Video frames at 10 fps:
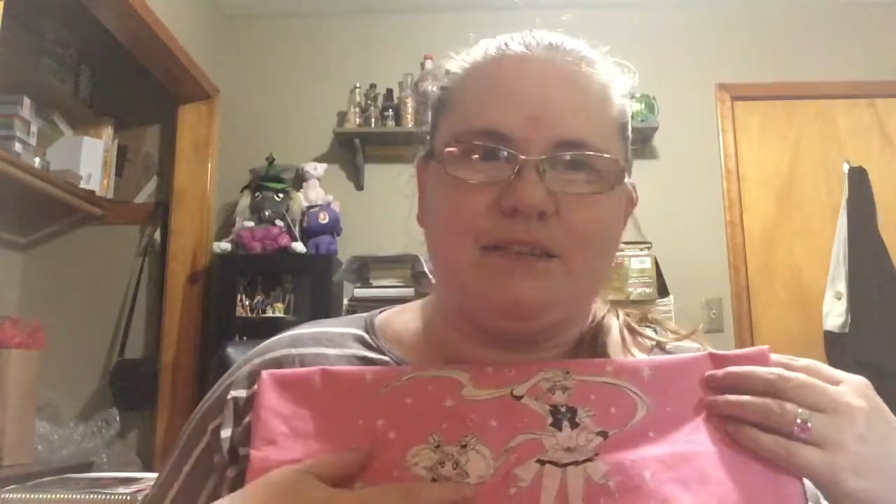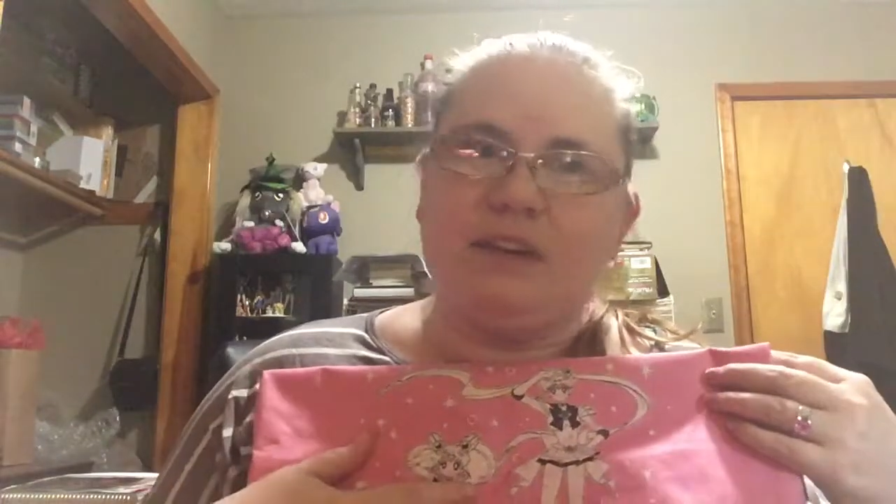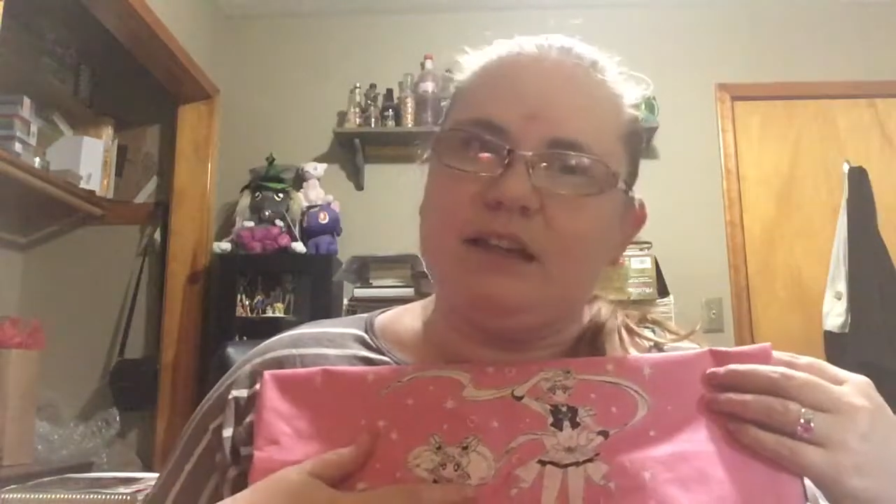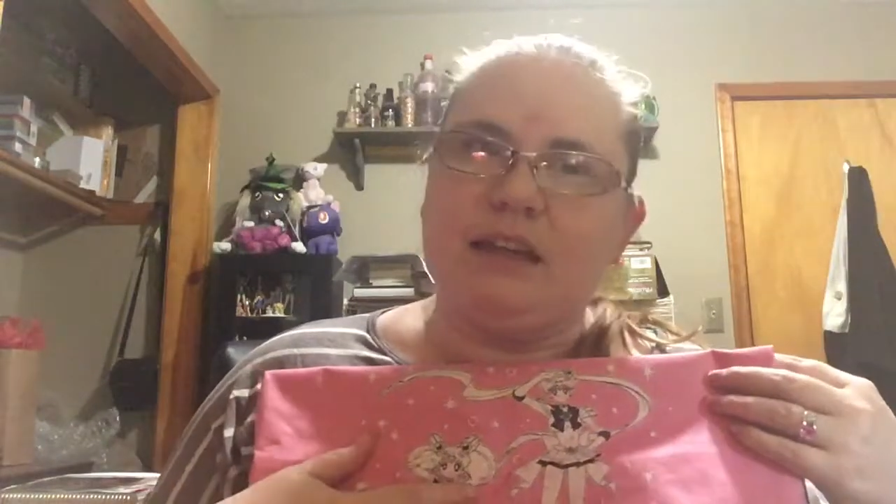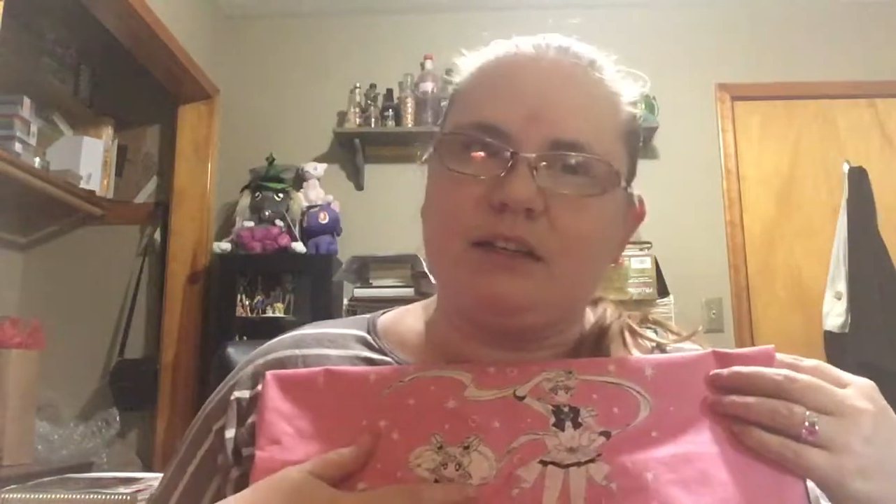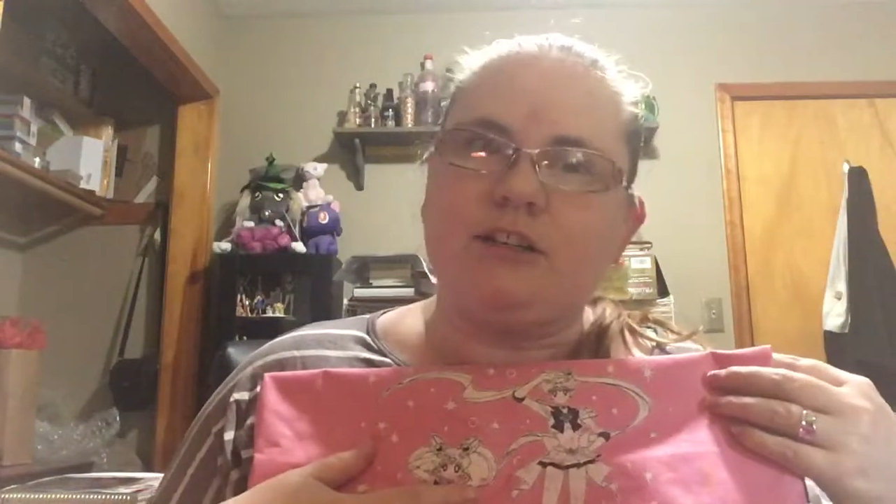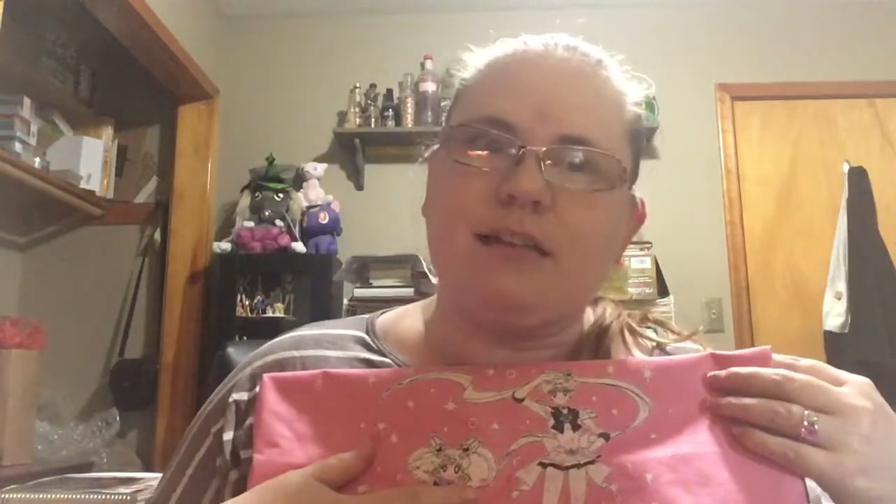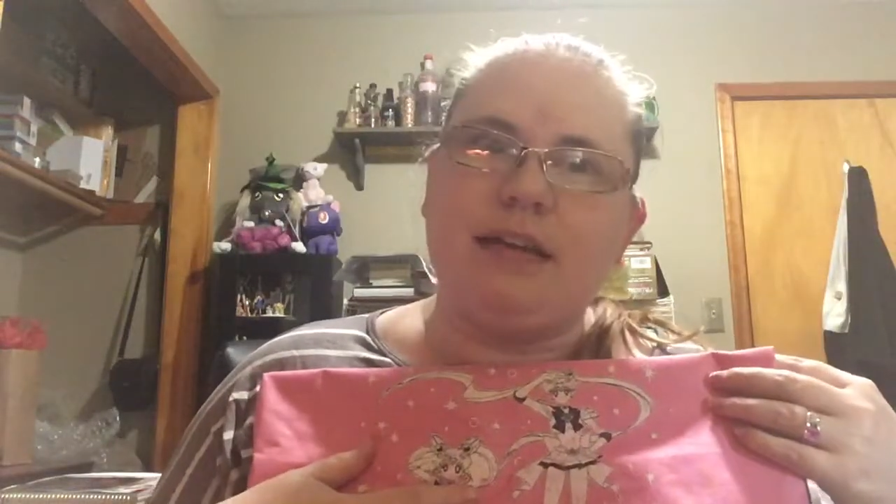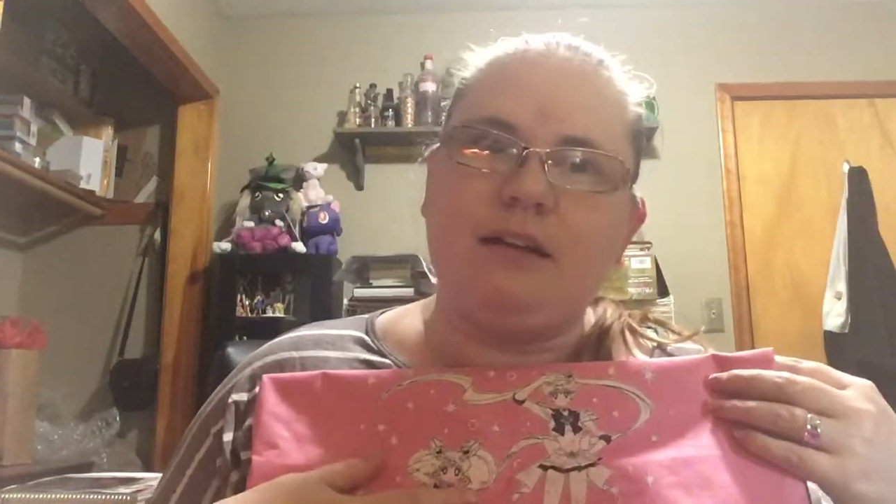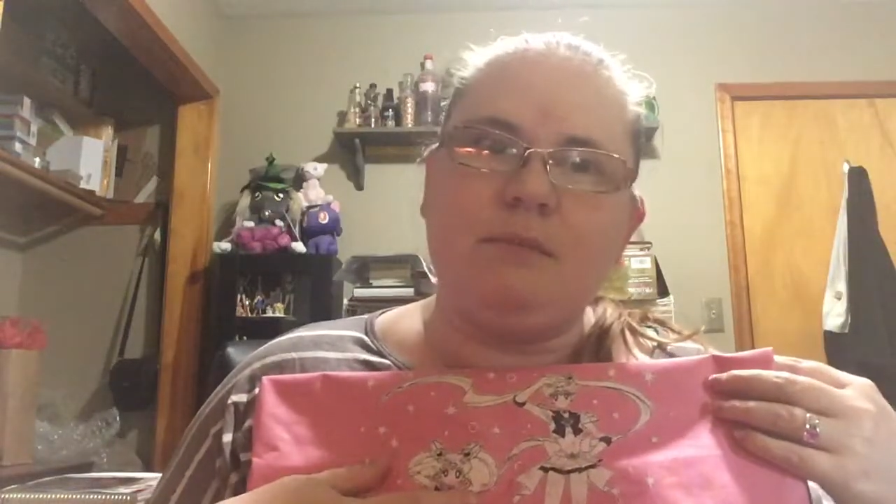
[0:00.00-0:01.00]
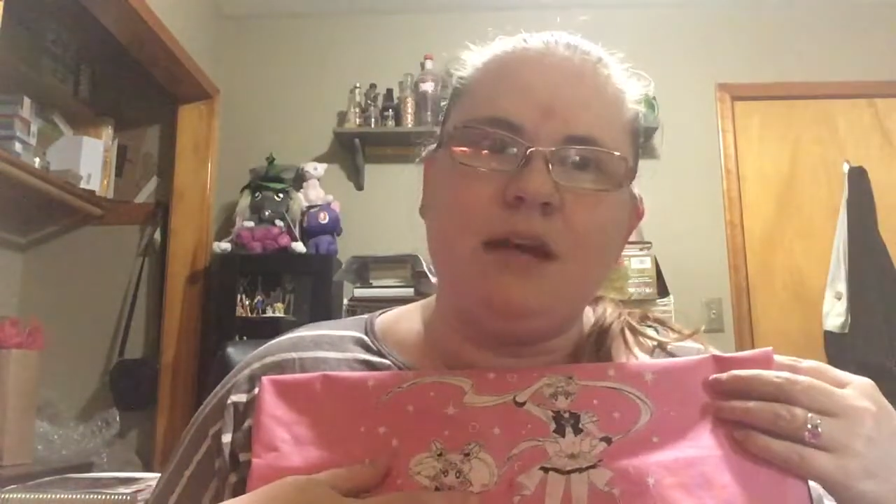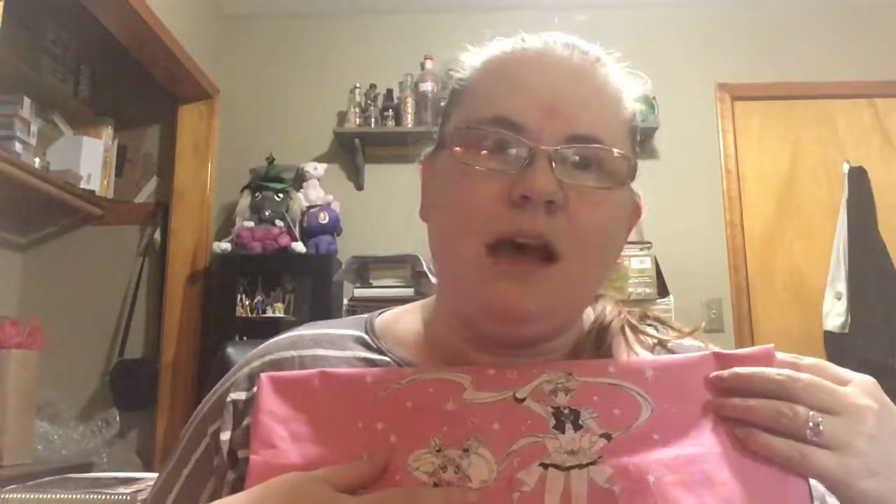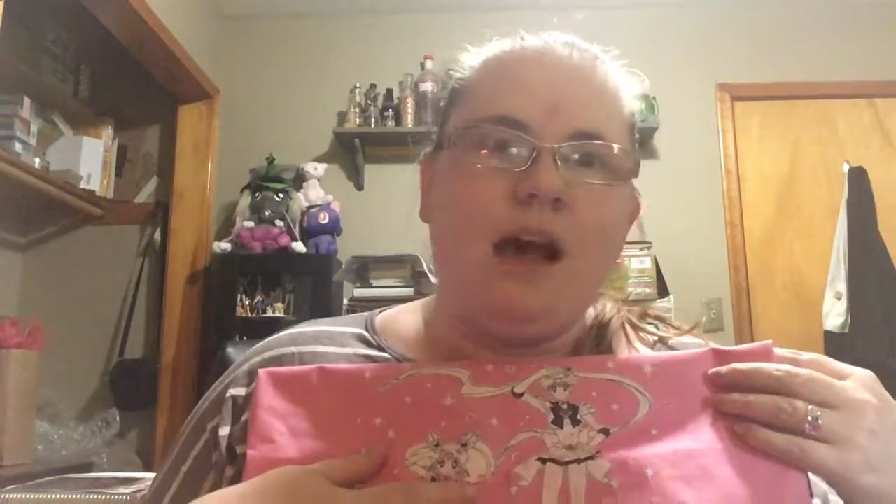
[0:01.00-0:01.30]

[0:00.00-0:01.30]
of a collector's item.